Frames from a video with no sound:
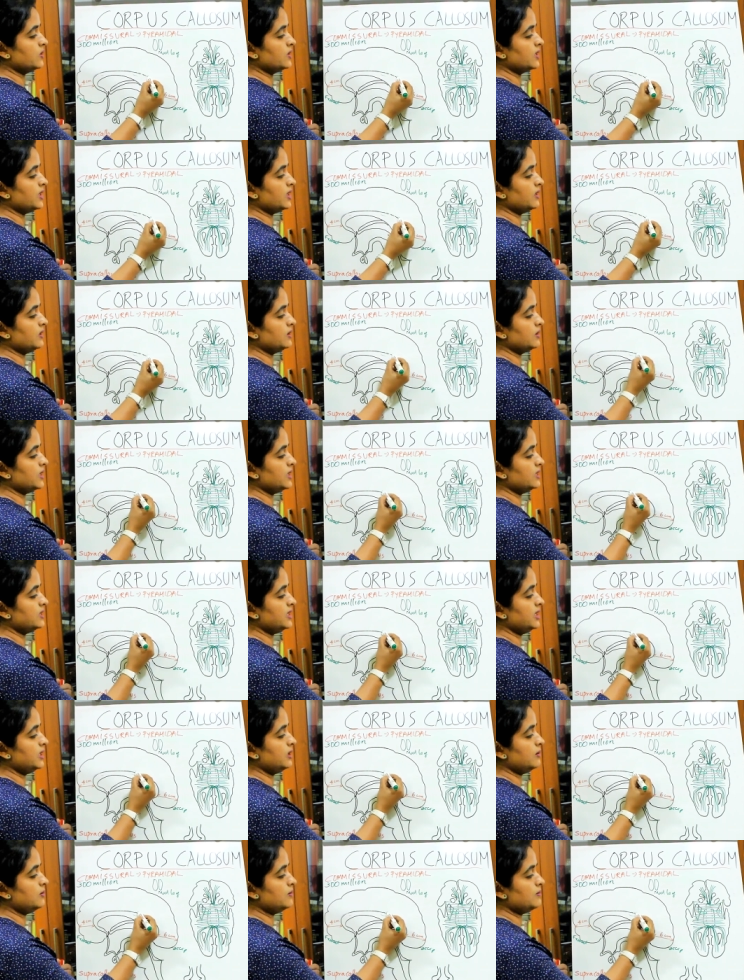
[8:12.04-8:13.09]
Okay, a
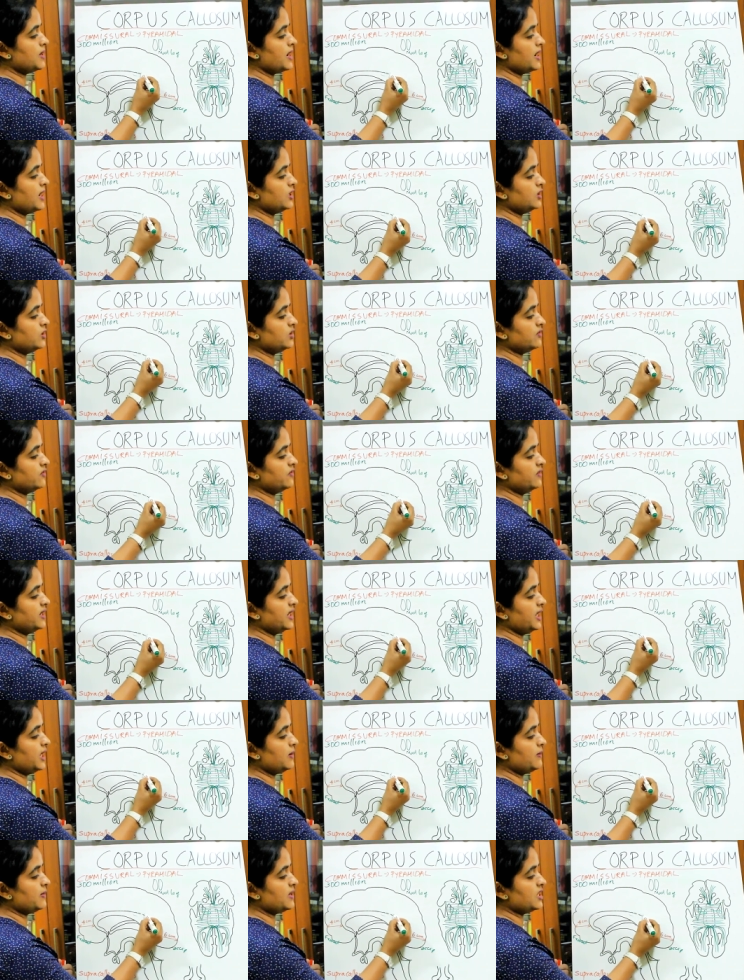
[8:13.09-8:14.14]
thin band of
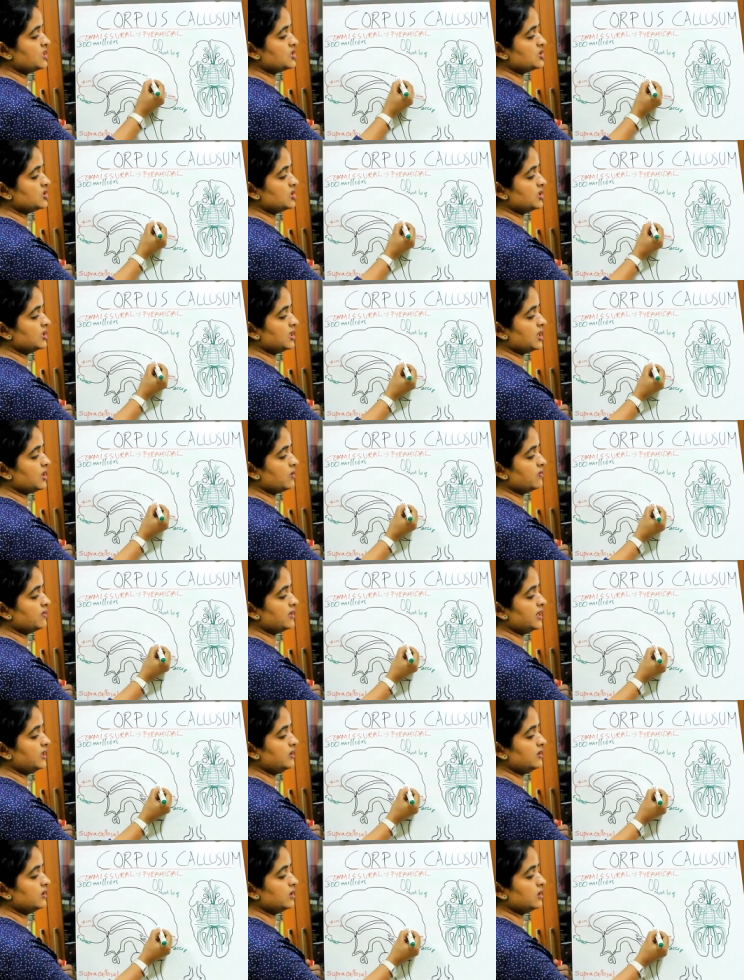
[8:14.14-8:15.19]
grey matter
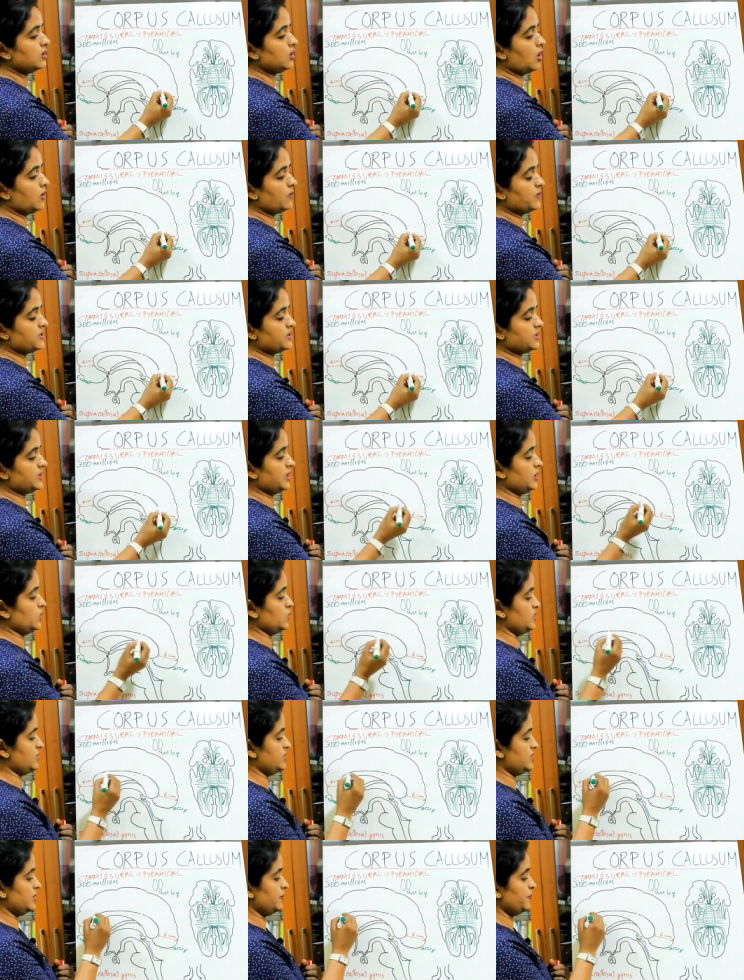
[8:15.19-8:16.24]
covering the corpus
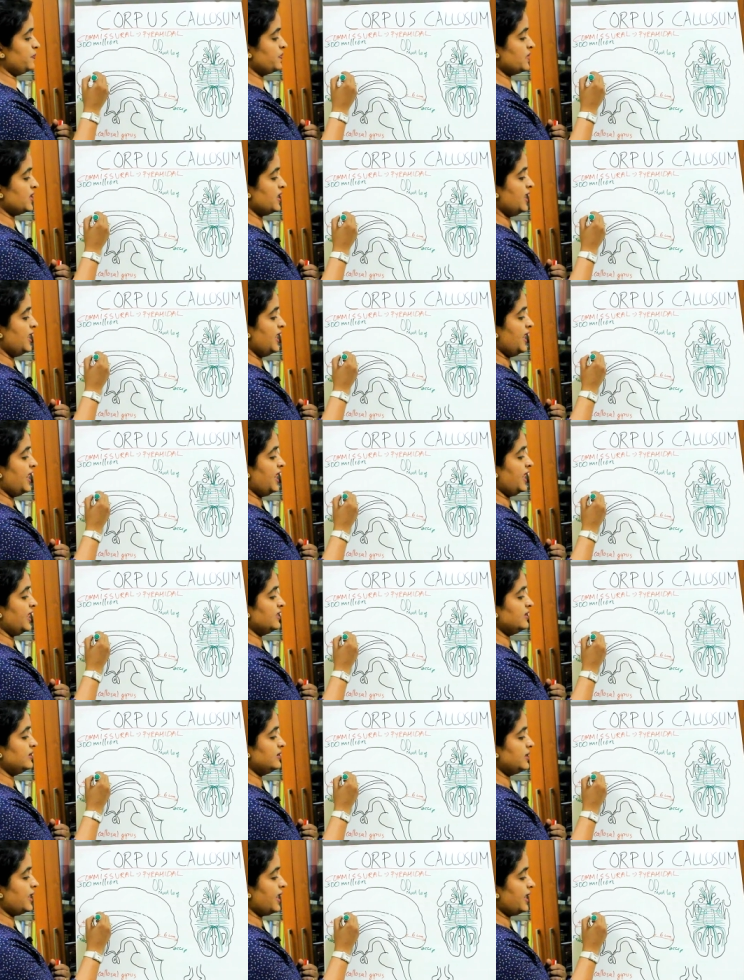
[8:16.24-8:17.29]
callosum,
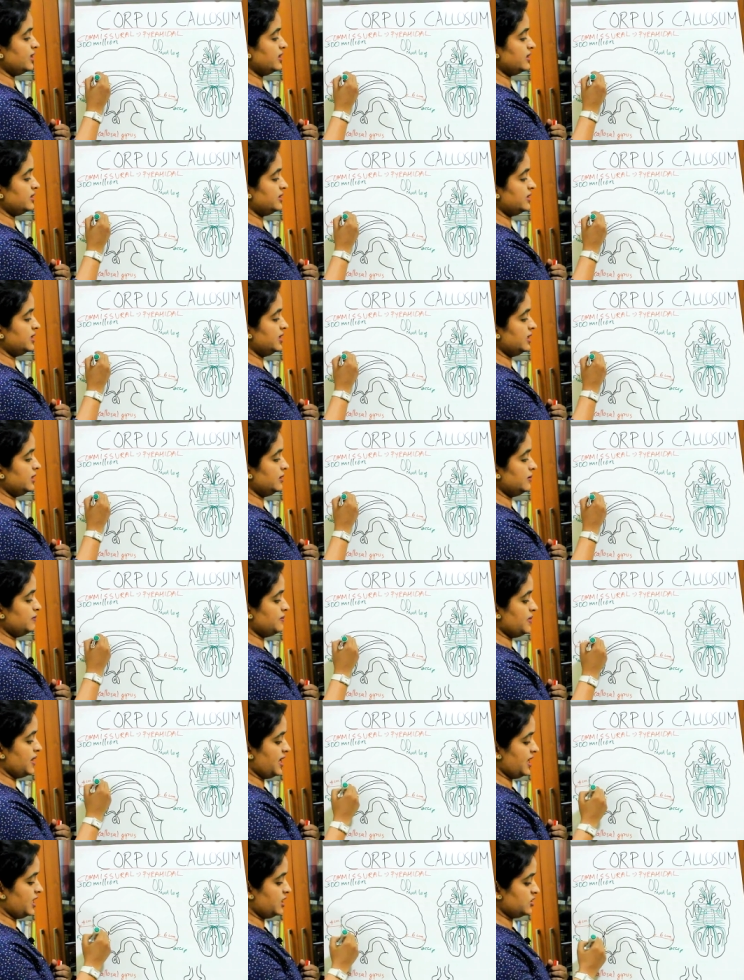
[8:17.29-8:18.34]
and that thin
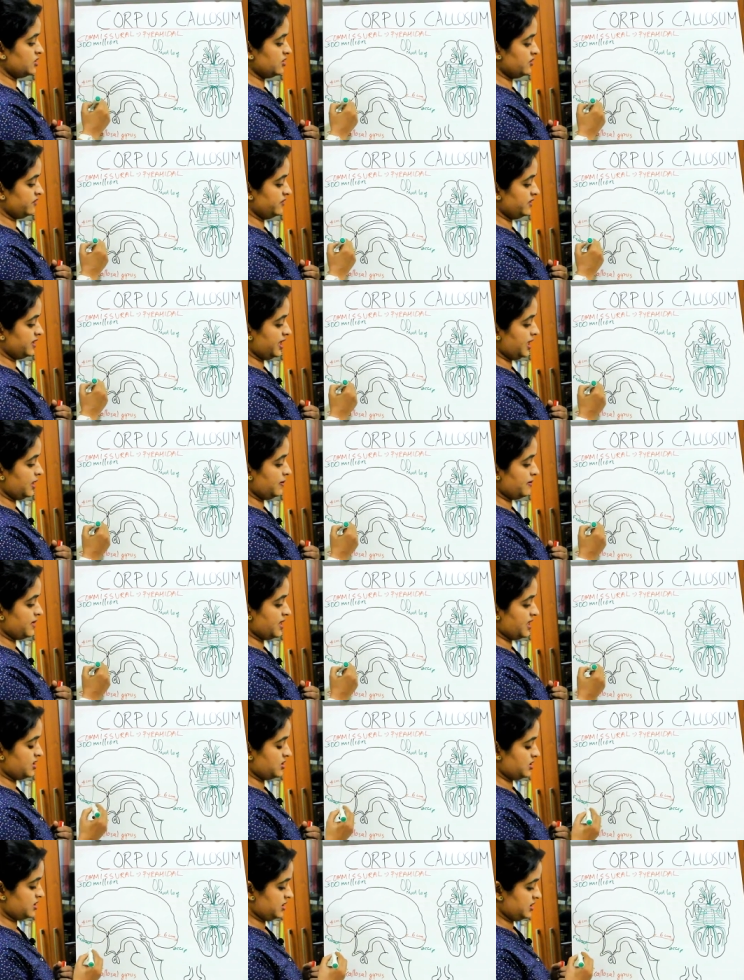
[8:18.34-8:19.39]
band of grey
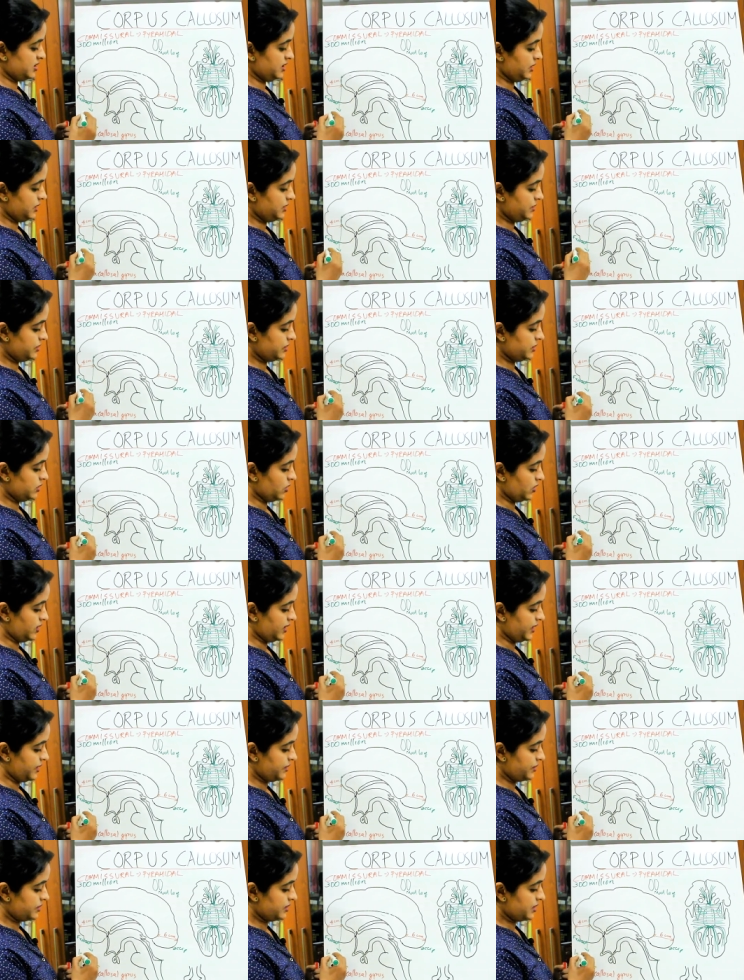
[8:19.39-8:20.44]
matter is known
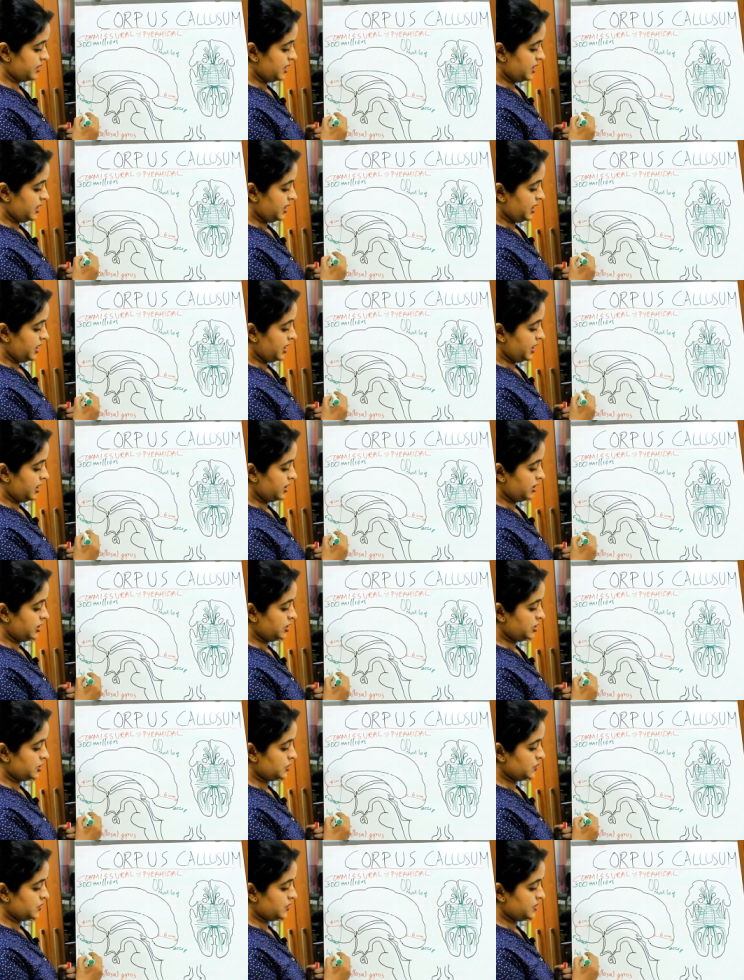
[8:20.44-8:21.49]
as
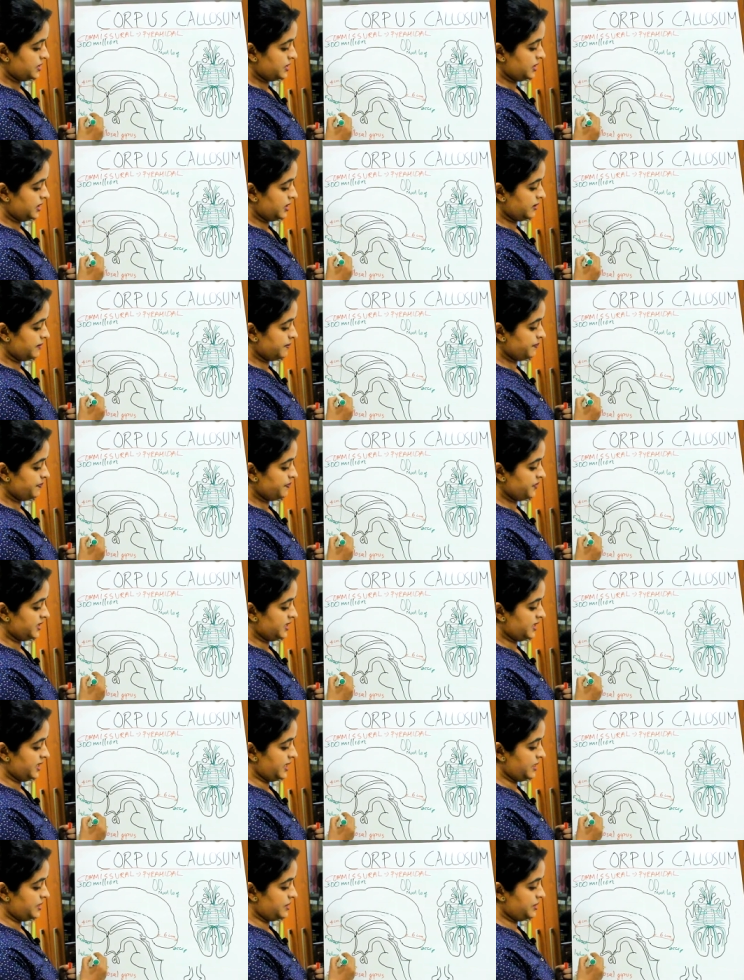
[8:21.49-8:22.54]
indusium
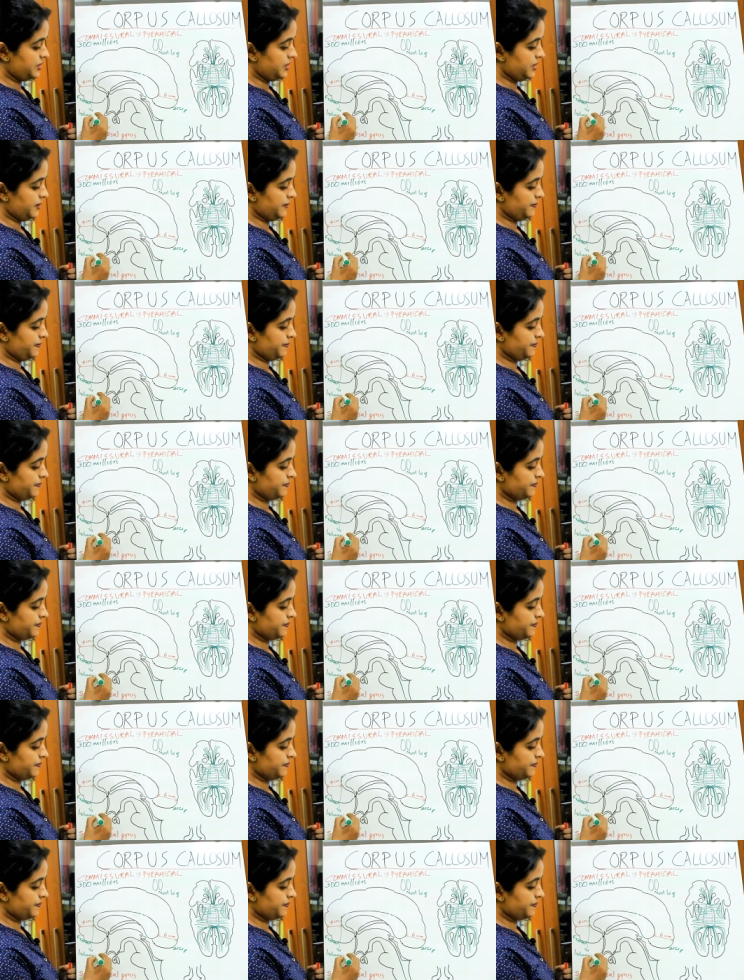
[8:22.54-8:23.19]
griseum.